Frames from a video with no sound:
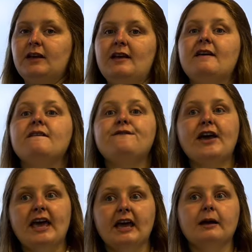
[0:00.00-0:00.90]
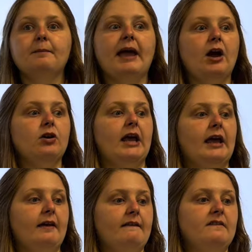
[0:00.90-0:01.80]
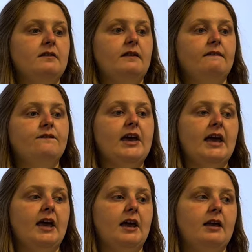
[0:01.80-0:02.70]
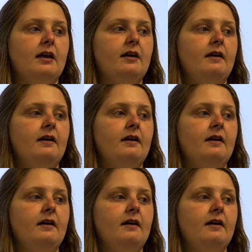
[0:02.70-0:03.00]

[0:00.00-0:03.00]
Fit. Pound it. Fit.